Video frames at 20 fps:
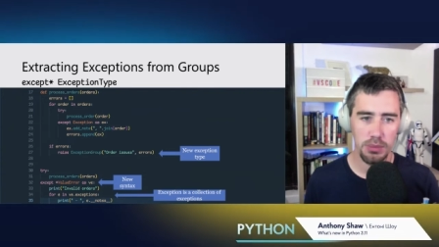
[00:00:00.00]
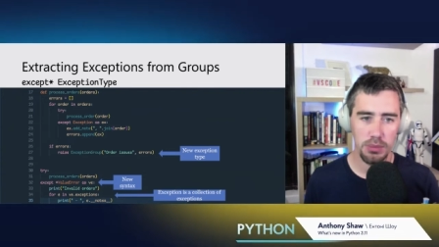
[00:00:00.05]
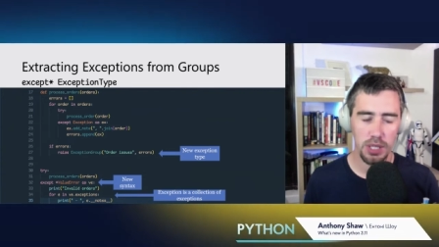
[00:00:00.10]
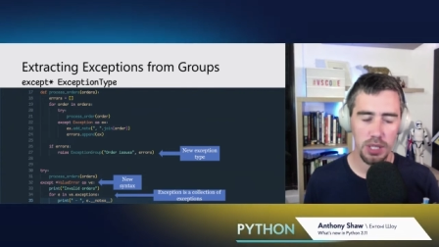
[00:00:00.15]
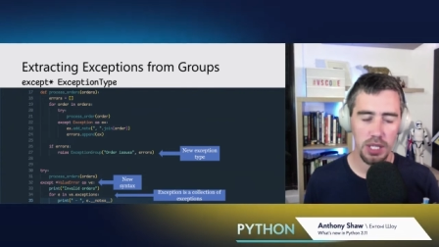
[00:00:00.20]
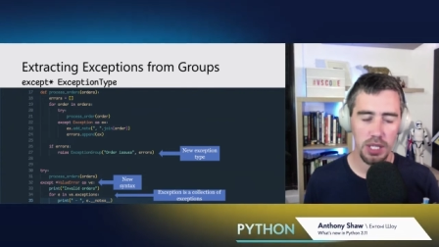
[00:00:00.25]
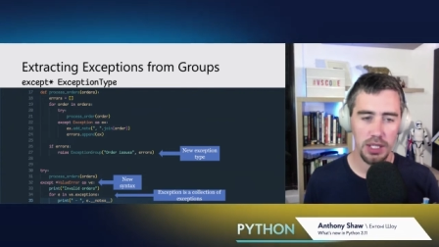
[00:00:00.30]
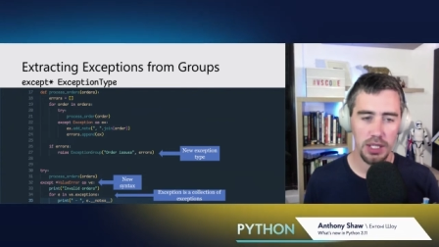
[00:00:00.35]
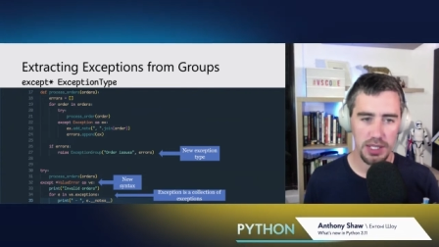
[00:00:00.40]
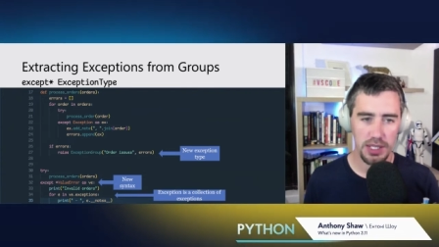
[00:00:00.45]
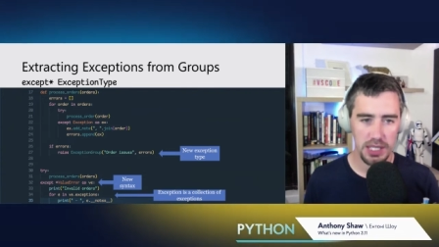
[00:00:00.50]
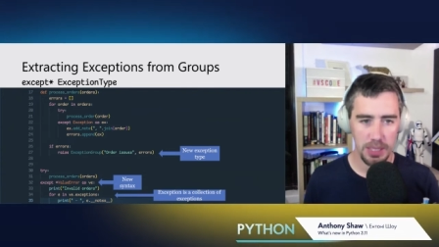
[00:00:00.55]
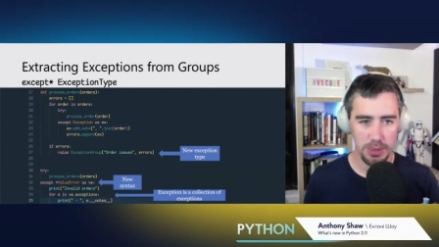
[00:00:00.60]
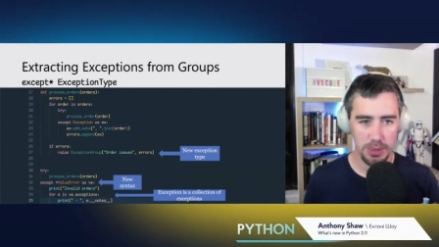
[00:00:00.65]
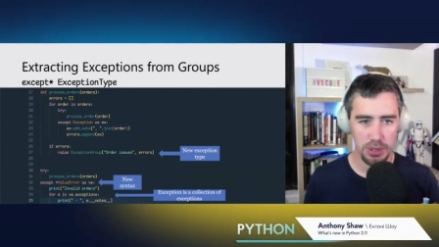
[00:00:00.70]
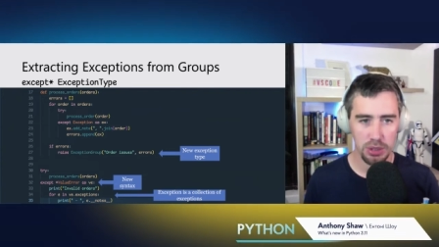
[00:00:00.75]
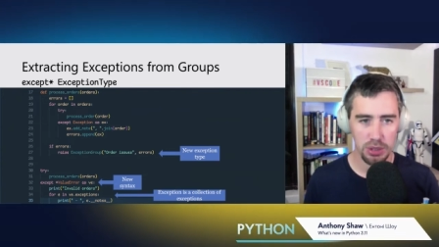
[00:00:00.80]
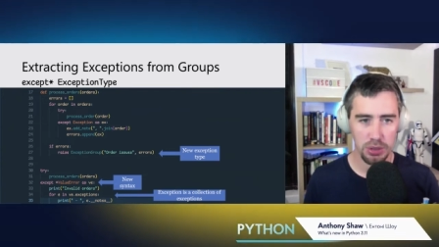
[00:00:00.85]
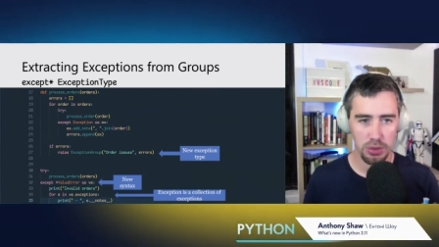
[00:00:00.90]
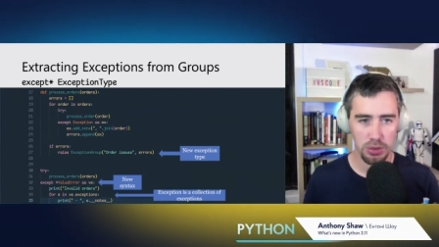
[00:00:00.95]
an
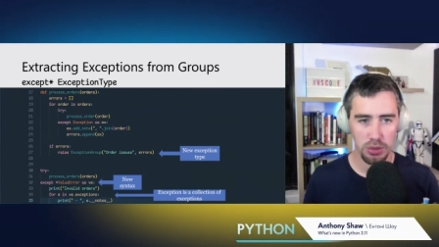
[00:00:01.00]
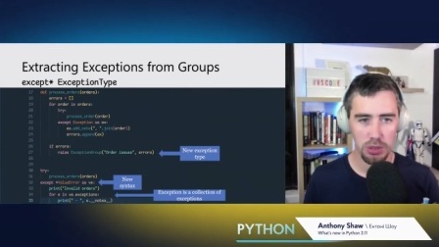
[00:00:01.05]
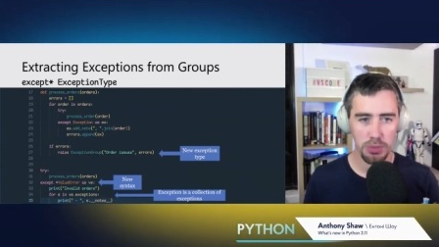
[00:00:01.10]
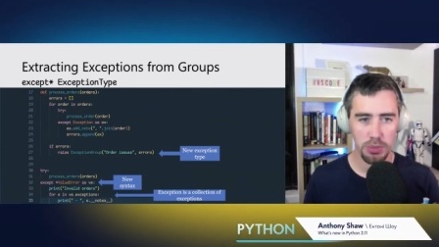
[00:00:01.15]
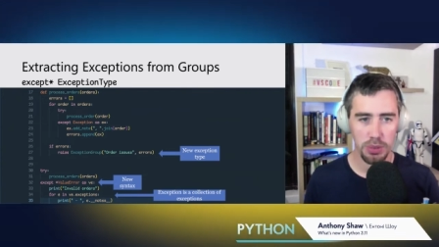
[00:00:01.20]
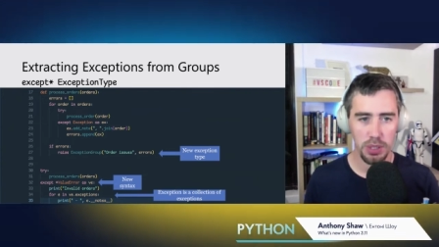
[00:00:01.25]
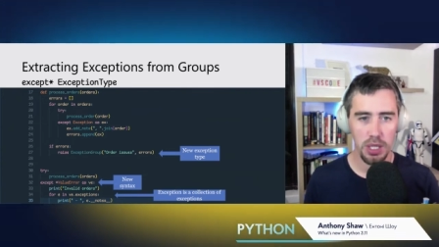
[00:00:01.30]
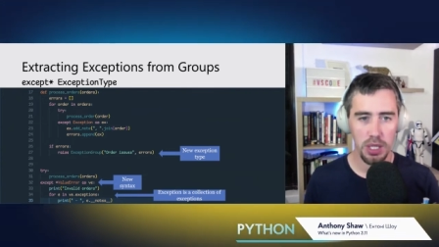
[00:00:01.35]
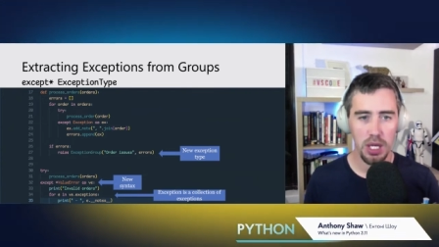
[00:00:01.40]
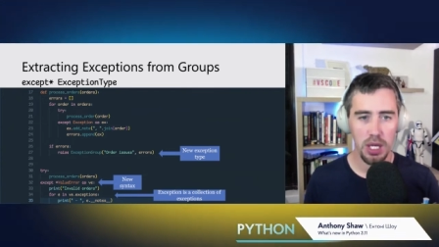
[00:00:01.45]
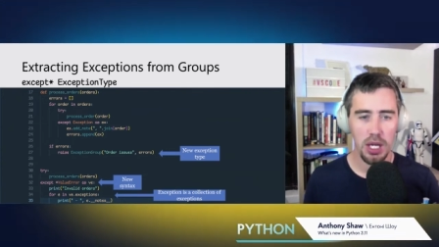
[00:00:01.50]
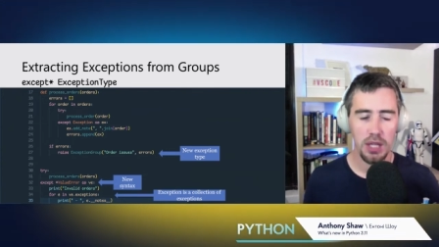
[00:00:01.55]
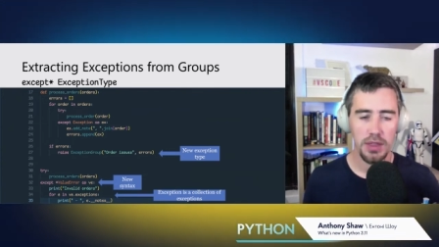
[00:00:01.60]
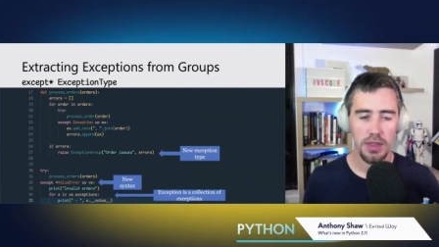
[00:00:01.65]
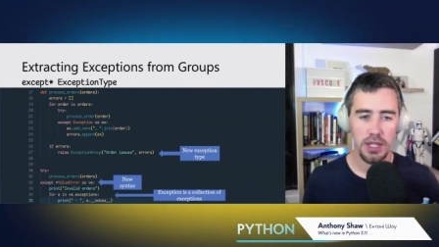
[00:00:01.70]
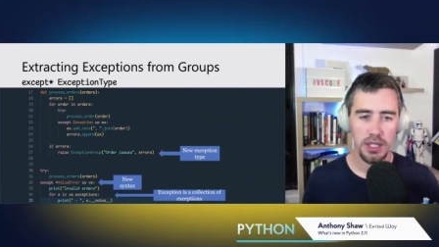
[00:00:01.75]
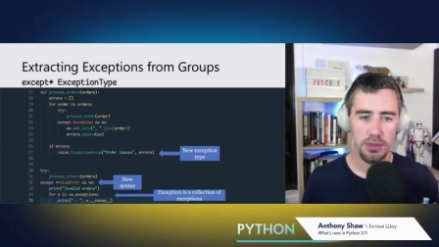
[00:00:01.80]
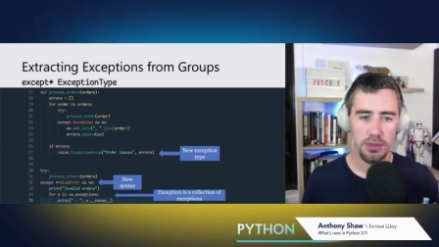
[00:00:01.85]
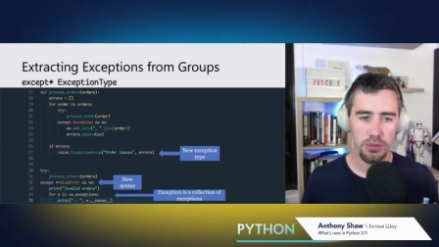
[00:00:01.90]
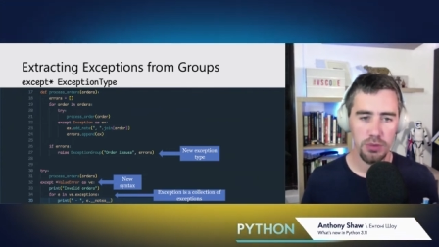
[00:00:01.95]
exception group,
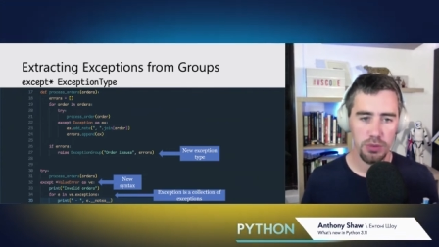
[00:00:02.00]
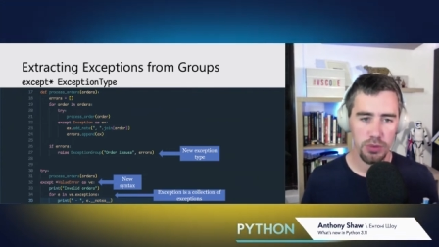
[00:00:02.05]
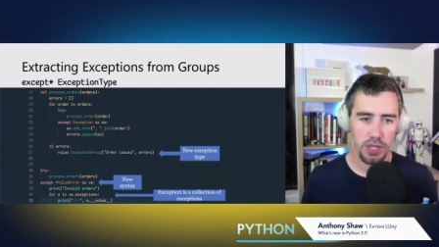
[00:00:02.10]
then